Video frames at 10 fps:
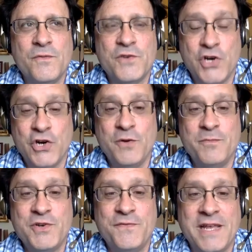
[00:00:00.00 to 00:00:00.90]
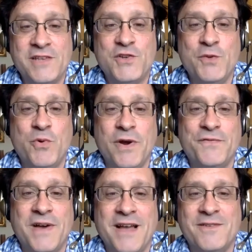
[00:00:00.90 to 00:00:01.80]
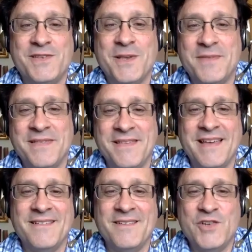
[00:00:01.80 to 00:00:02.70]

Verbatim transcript: term phase 2.5 is something that